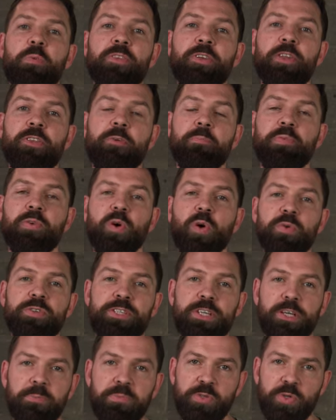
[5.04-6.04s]
with another Pro
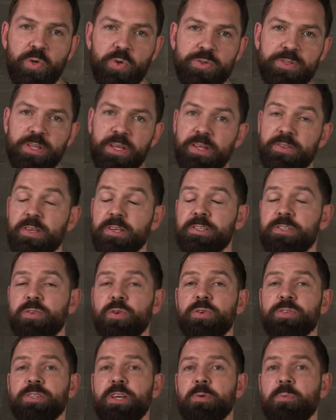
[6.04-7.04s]
Tip Tuesday. This
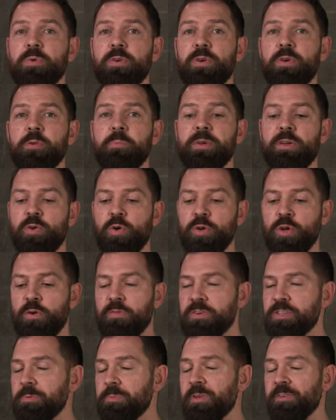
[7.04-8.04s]
Tuesday, we're gonna be going
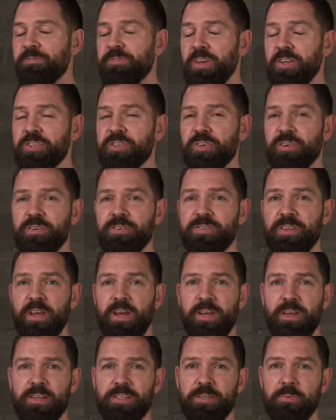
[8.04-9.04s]
over some of the features,
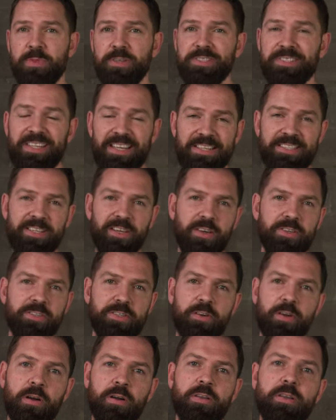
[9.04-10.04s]
some of the
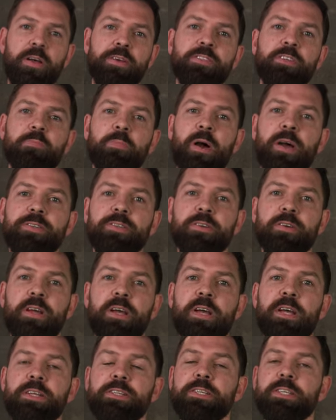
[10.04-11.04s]
details in our
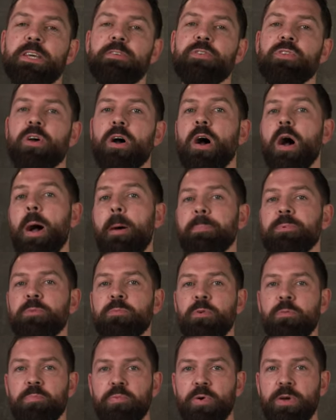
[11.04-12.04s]
customizer to give you the
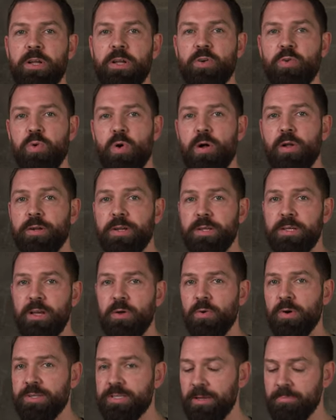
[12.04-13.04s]
optimal print quality.
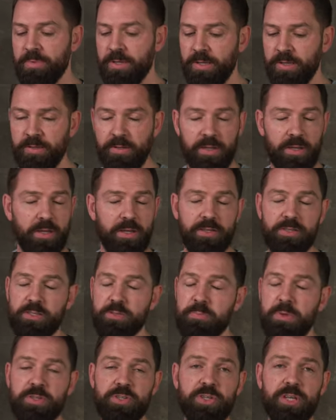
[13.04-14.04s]
Now, what does that mean?
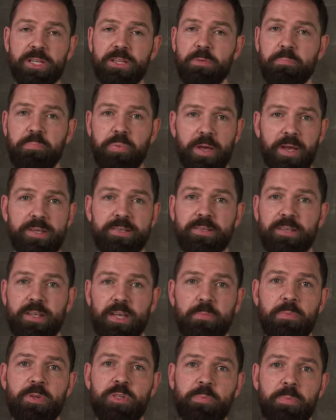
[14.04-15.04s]
Just means you get the best
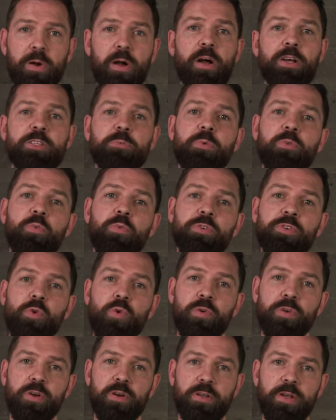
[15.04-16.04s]
image possible when
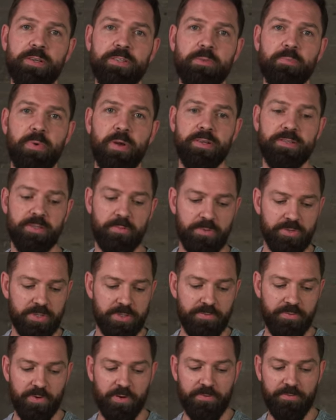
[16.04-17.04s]
you order your customized
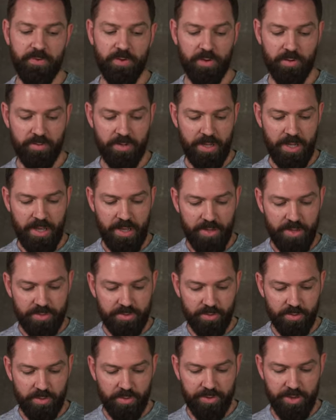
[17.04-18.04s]
images for your phone.
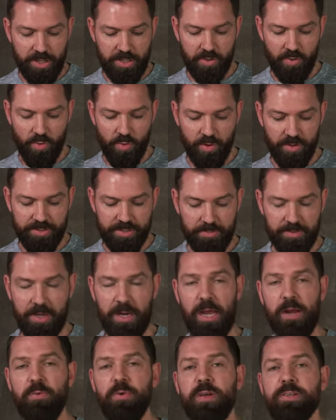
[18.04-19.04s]
So you think you ordered something
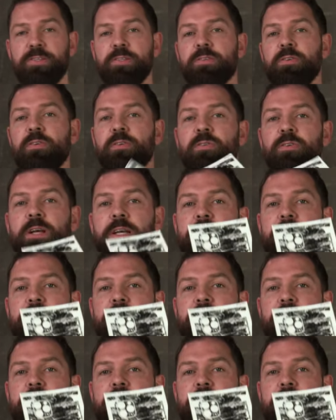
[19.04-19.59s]
high res that's gonna look